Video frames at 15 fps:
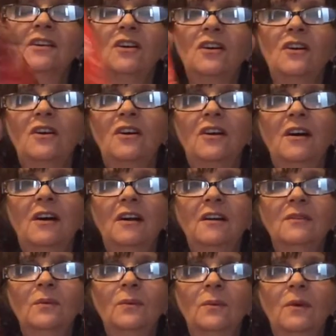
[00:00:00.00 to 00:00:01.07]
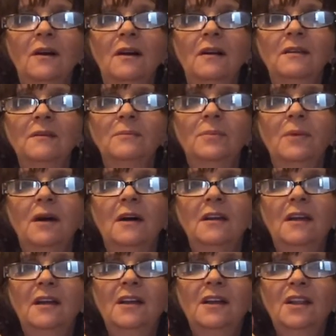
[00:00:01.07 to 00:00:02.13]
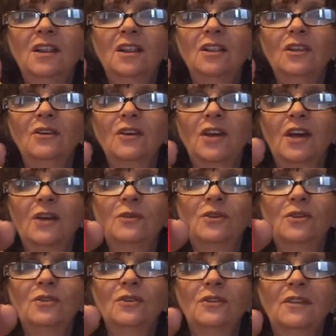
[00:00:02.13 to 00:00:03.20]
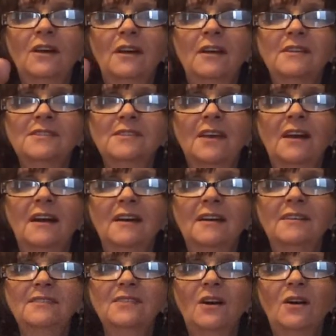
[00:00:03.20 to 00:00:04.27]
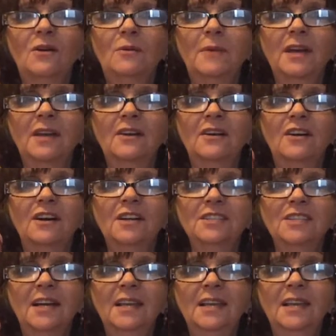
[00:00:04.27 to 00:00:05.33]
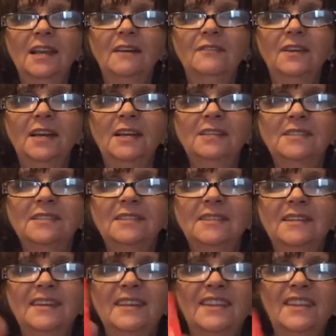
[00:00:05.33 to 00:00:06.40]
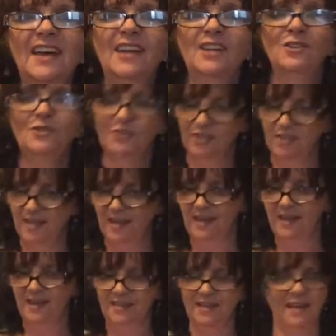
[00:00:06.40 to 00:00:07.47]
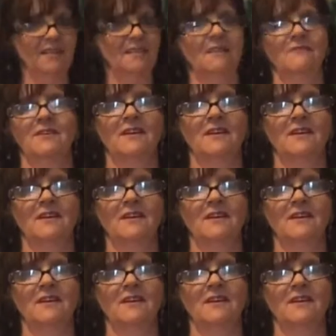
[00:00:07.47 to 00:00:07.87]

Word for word: or what, but look how cute that is, guys. Oh my gosh, I love it. Thank you, Jeanette. I love